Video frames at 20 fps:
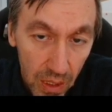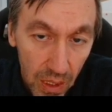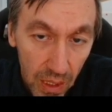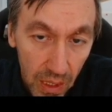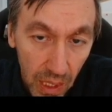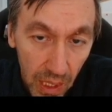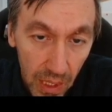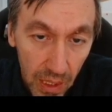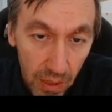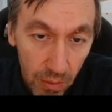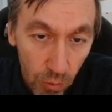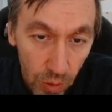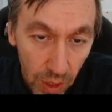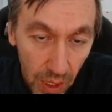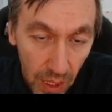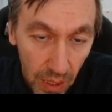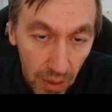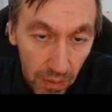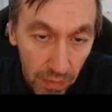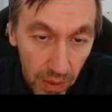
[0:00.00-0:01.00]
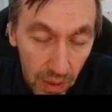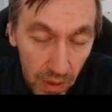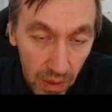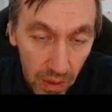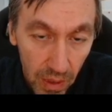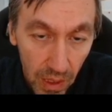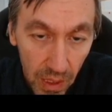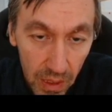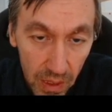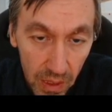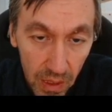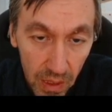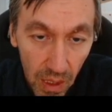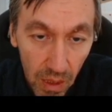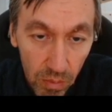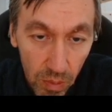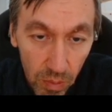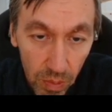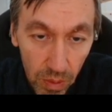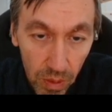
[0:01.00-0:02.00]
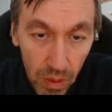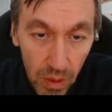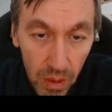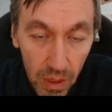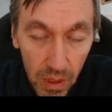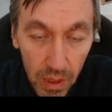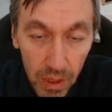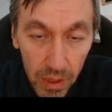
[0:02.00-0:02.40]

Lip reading: the knight would have here unstoppable